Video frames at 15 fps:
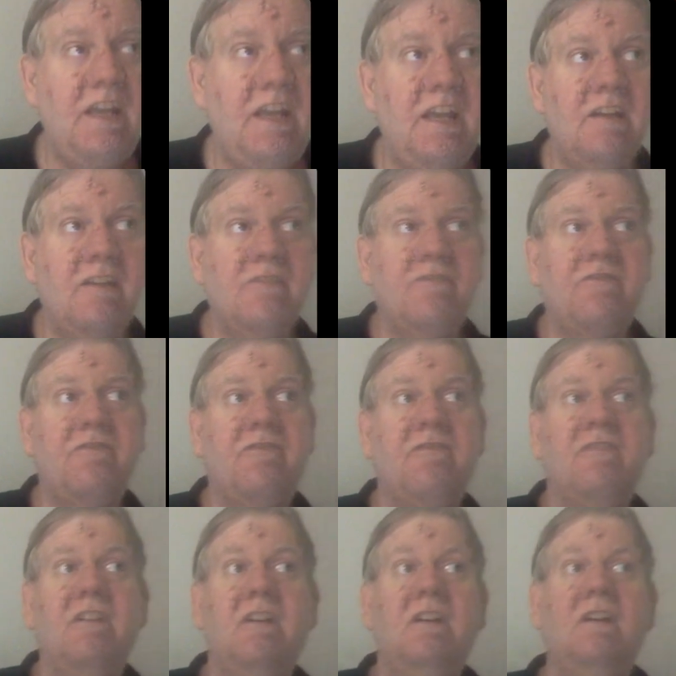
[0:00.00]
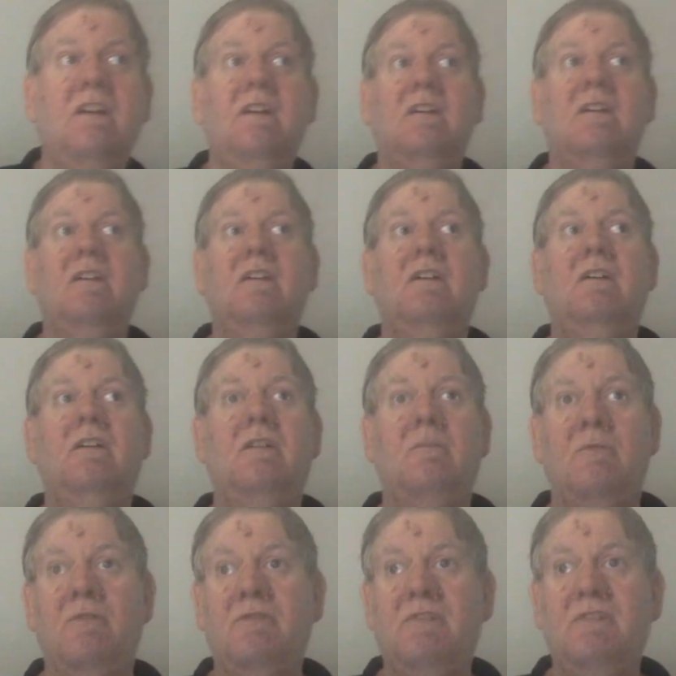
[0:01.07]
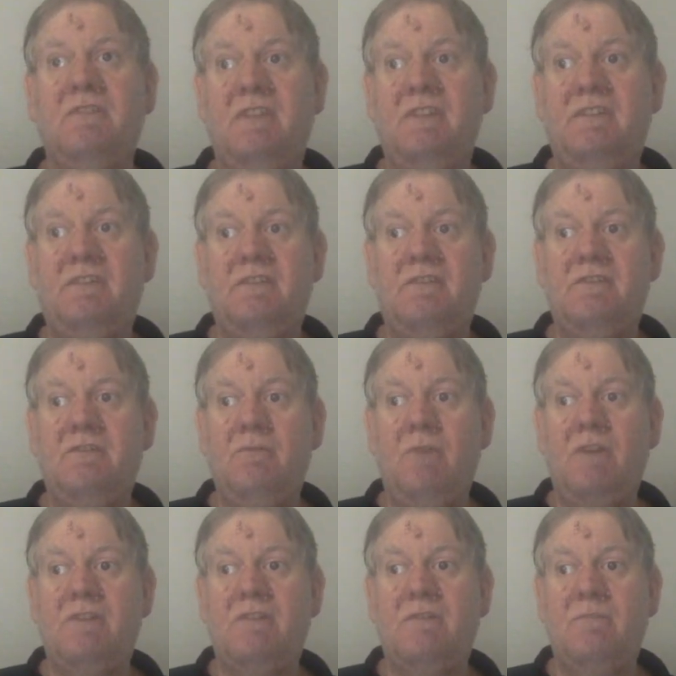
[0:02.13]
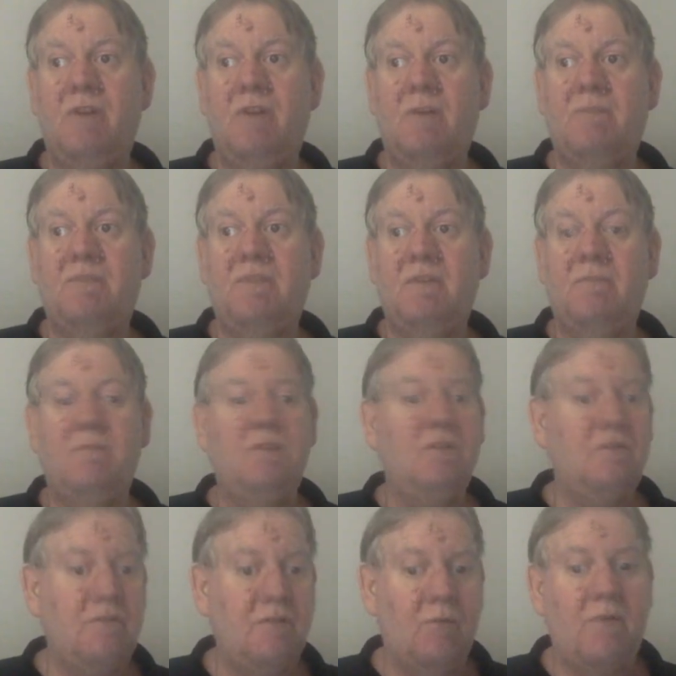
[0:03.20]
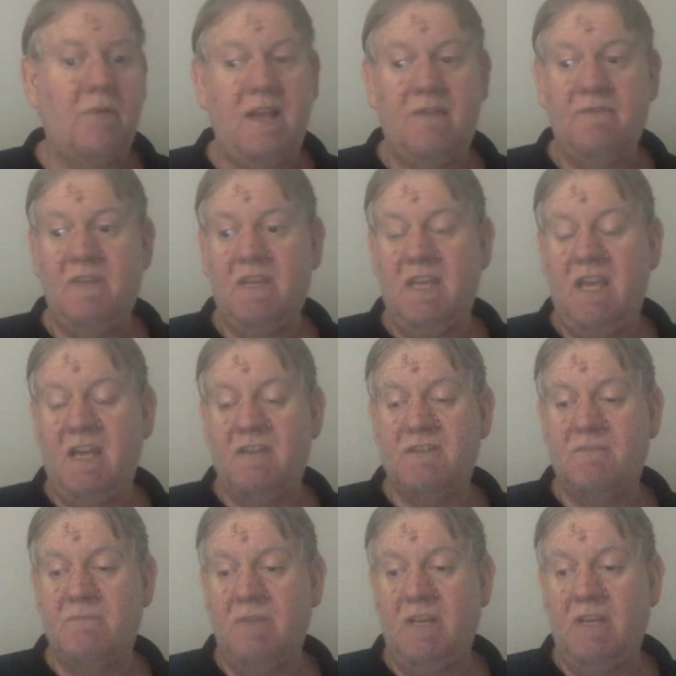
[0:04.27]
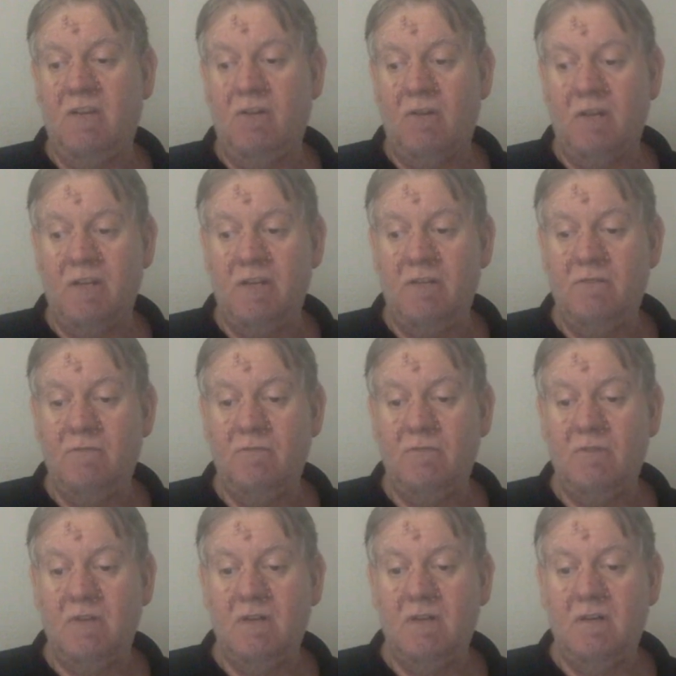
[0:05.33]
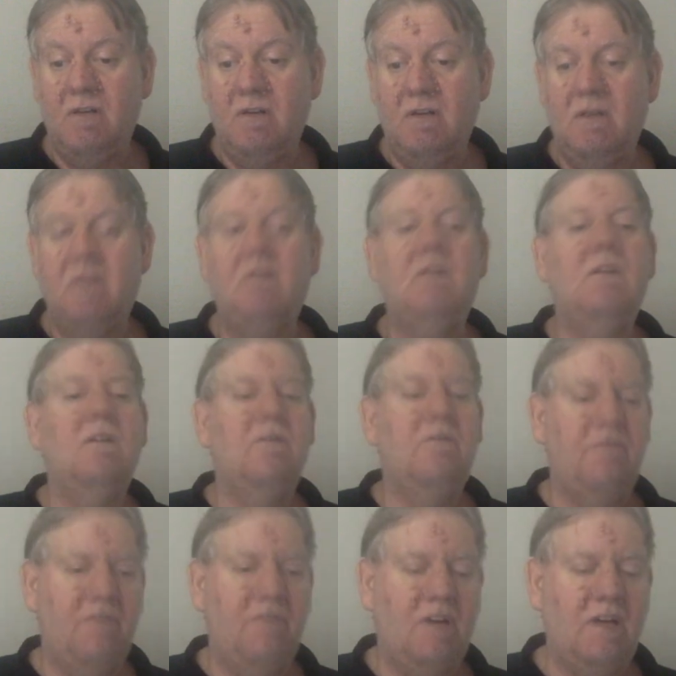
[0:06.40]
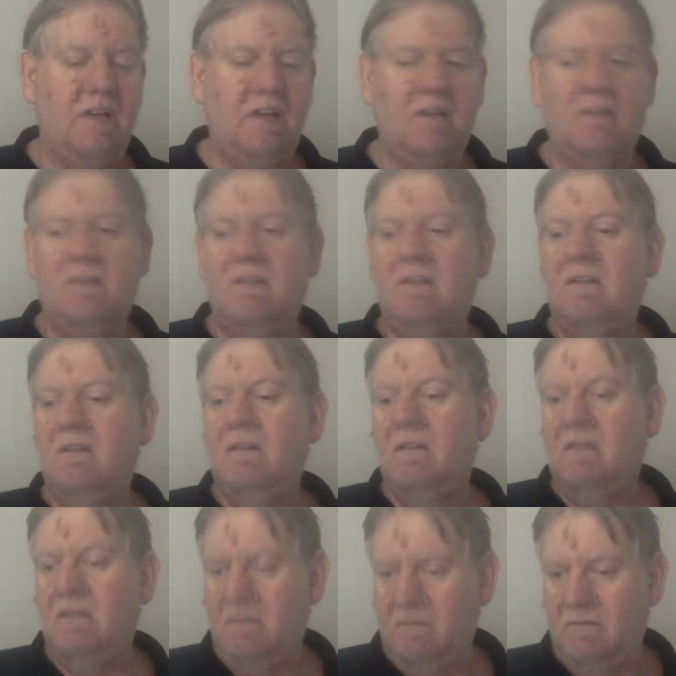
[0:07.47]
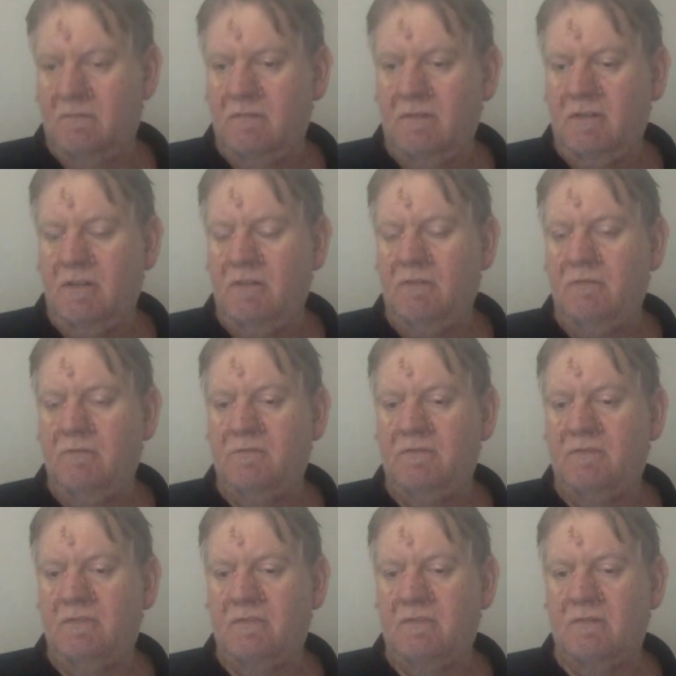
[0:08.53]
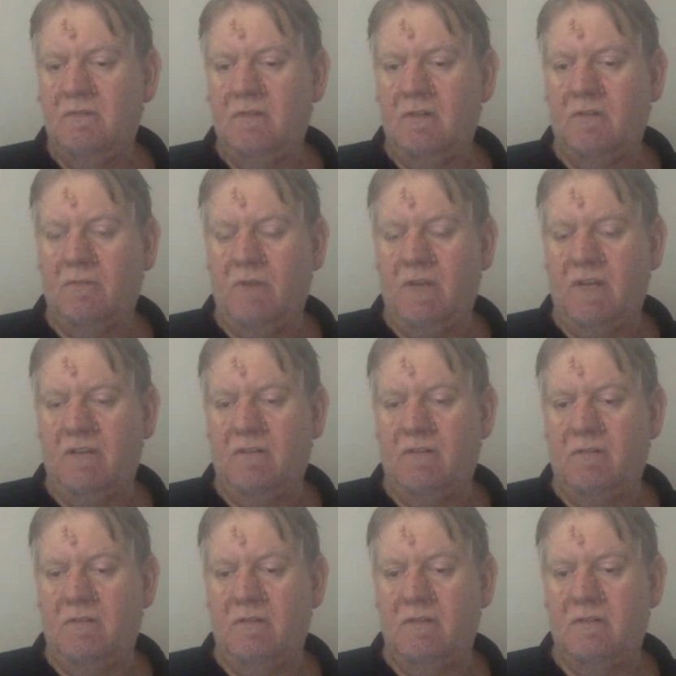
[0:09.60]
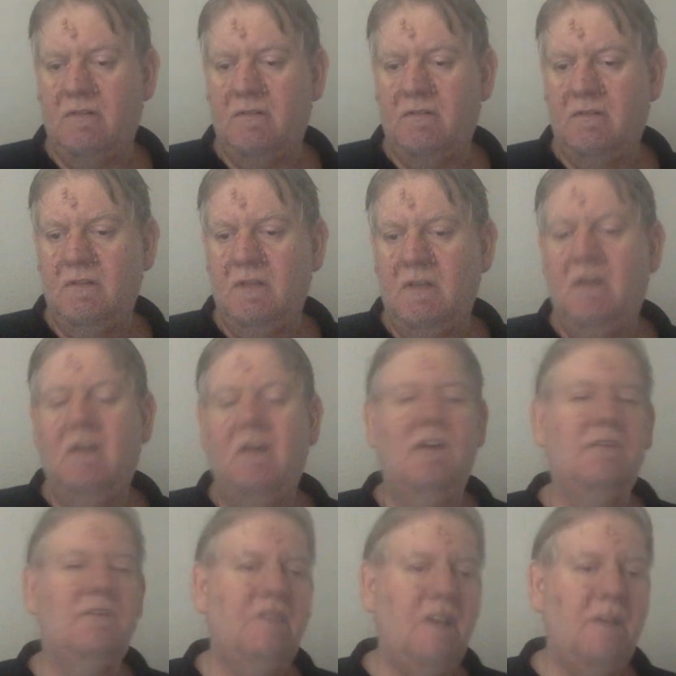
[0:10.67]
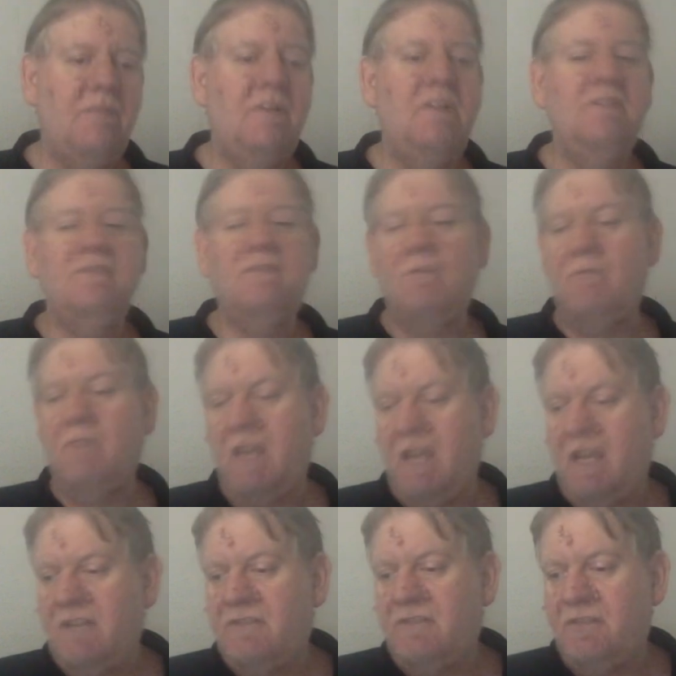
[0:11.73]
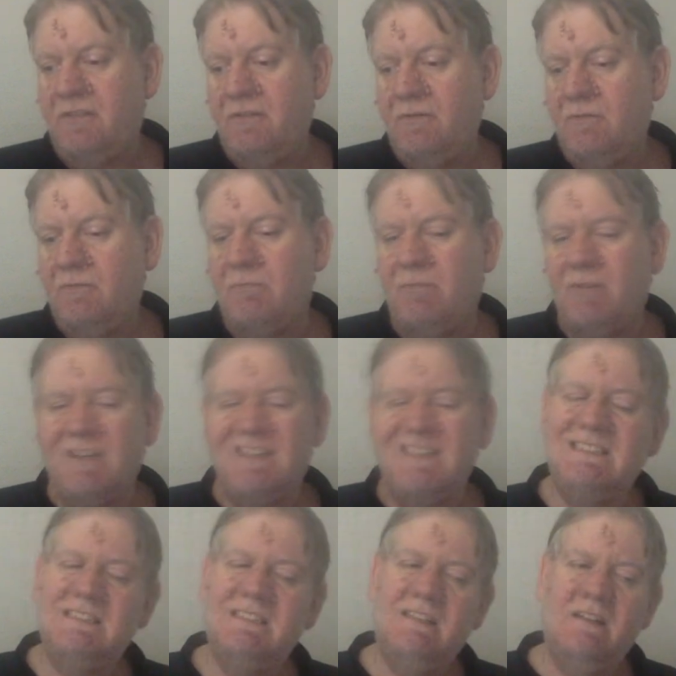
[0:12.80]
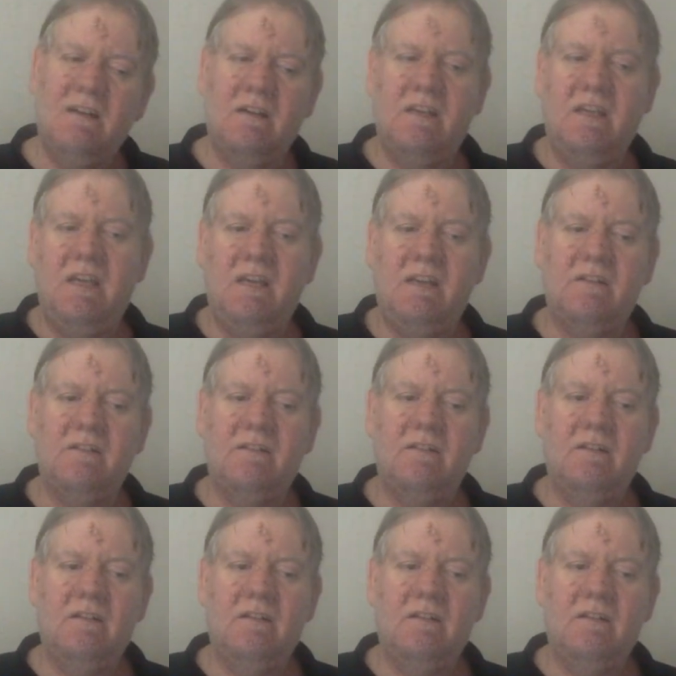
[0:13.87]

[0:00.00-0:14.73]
if an emergency situation pops up, you don't have the cash money on you, fine. Use a credit card. A debit is okay too, but again,